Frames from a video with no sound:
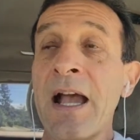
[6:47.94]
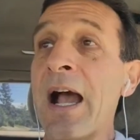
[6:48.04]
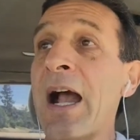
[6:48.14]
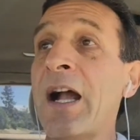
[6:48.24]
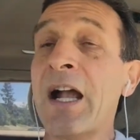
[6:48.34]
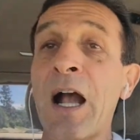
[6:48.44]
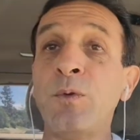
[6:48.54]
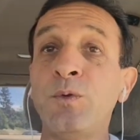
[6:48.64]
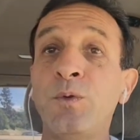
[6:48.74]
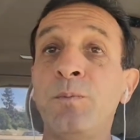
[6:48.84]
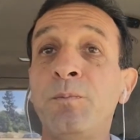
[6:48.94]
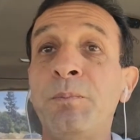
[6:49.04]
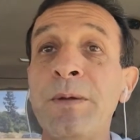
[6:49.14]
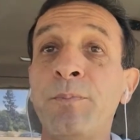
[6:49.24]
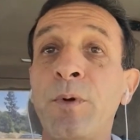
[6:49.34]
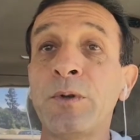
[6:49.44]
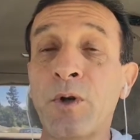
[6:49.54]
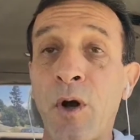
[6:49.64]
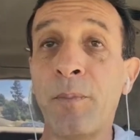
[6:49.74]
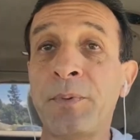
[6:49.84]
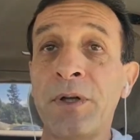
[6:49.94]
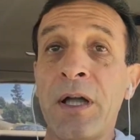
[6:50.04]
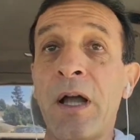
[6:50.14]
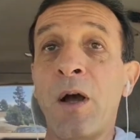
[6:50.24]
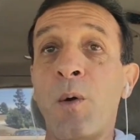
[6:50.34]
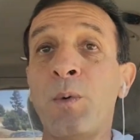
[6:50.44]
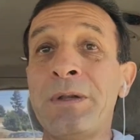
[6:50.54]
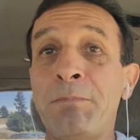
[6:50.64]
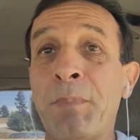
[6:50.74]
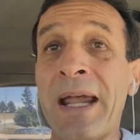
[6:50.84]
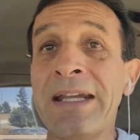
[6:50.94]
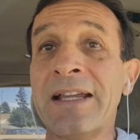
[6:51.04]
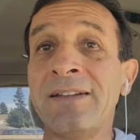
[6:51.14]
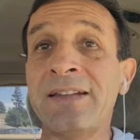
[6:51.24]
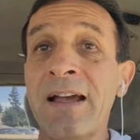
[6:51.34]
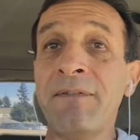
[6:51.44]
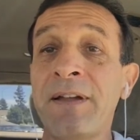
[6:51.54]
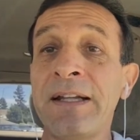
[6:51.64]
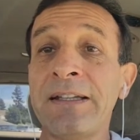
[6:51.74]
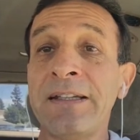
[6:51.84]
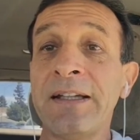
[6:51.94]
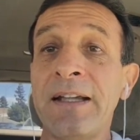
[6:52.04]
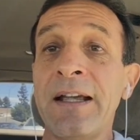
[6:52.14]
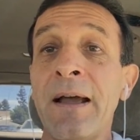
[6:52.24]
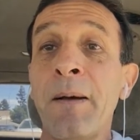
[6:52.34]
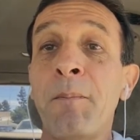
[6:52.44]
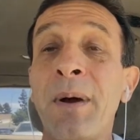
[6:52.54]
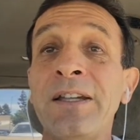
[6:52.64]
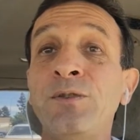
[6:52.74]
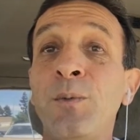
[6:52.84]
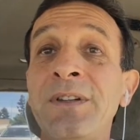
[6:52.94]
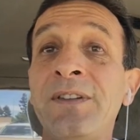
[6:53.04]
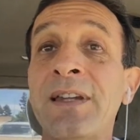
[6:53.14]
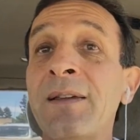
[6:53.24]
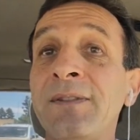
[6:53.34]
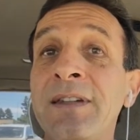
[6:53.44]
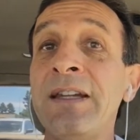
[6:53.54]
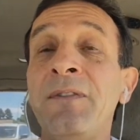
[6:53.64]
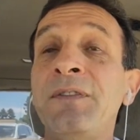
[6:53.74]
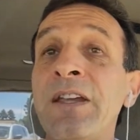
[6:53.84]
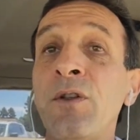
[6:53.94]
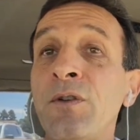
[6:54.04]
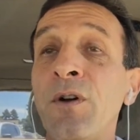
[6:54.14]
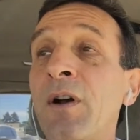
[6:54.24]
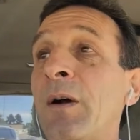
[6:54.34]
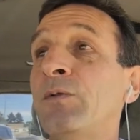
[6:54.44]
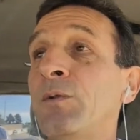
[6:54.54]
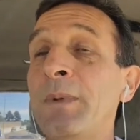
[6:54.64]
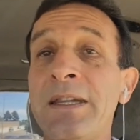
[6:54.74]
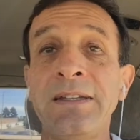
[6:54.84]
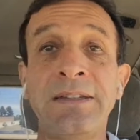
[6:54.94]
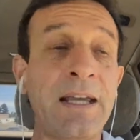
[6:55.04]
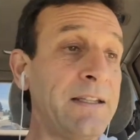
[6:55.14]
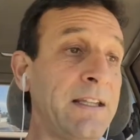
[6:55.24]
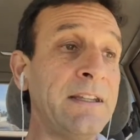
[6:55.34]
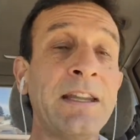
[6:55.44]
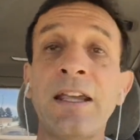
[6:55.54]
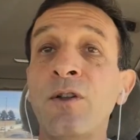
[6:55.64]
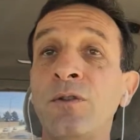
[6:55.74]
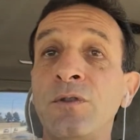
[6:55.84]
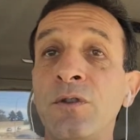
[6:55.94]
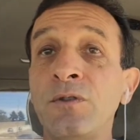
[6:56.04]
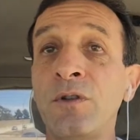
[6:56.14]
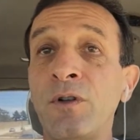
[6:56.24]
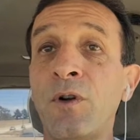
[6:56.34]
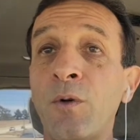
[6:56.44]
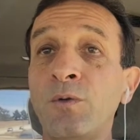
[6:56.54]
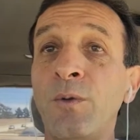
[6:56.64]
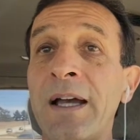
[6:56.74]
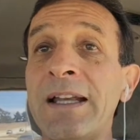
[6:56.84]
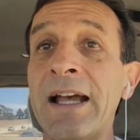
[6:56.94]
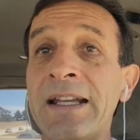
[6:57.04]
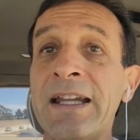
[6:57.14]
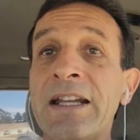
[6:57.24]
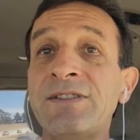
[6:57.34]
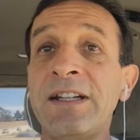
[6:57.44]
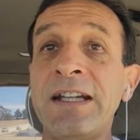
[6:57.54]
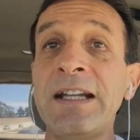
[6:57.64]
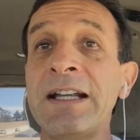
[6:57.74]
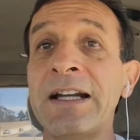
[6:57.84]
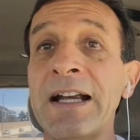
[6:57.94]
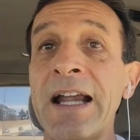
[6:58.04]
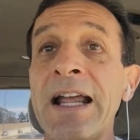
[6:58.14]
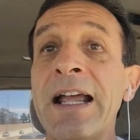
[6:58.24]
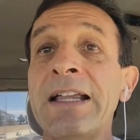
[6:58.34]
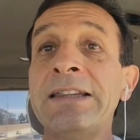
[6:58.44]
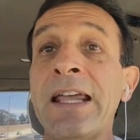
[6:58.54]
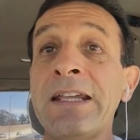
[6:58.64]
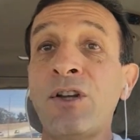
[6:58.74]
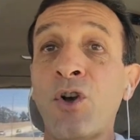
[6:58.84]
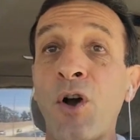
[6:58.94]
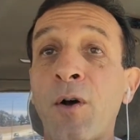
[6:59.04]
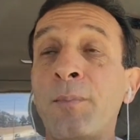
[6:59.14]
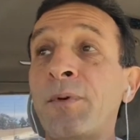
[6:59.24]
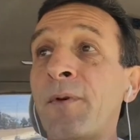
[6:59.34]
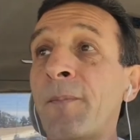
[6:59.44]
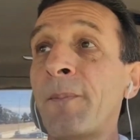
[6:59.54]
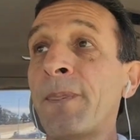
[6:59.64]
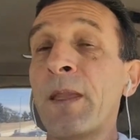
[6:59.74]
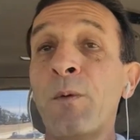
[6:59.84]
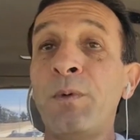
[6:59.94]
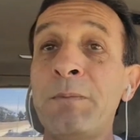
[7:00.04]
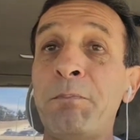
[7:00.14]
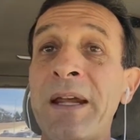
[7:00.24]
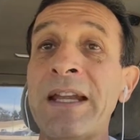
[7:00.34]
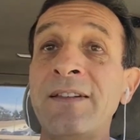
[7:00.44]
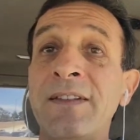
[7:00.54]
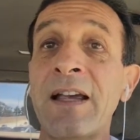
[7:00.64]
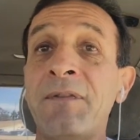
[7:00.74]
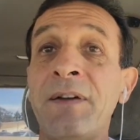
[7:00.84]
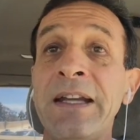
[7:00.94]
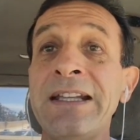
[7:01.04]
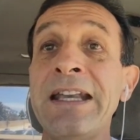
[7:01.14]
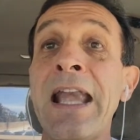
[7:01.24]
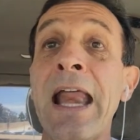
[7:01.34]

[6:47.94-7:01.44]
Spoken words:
And how people cope with pain and suffering? By doing something. If they don't know how to meditate, if they don't go to an energy healer, they cope with pain and suffering,